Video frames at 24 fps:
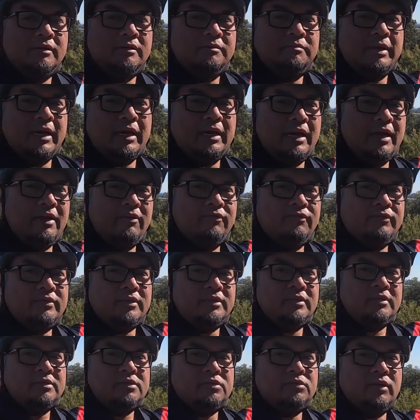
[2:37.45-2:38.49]
my left,
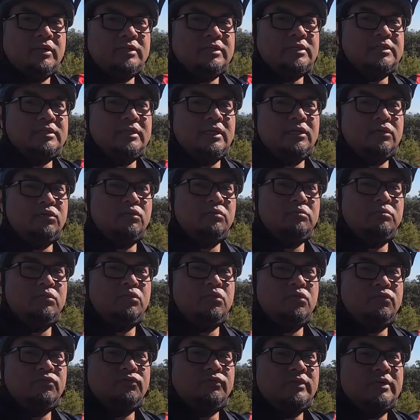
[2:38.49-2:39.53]
so I just need to
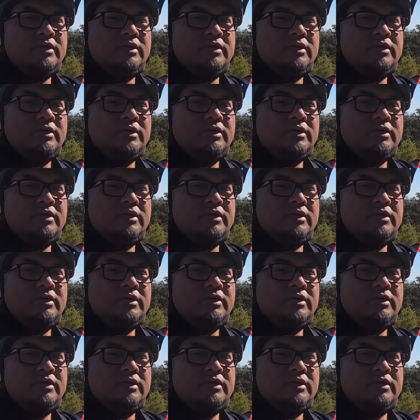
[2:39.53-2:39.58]
move